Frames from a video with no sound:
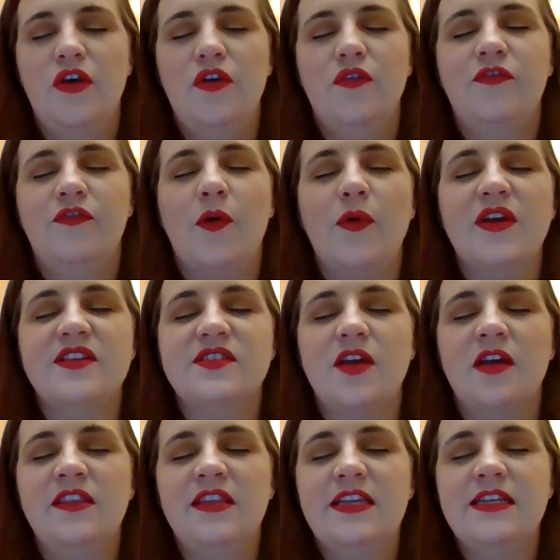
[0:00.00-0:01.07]
Focus
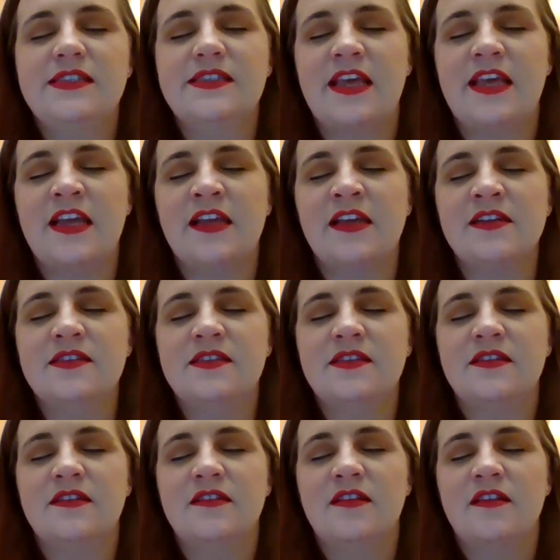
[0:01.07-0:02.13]
on these things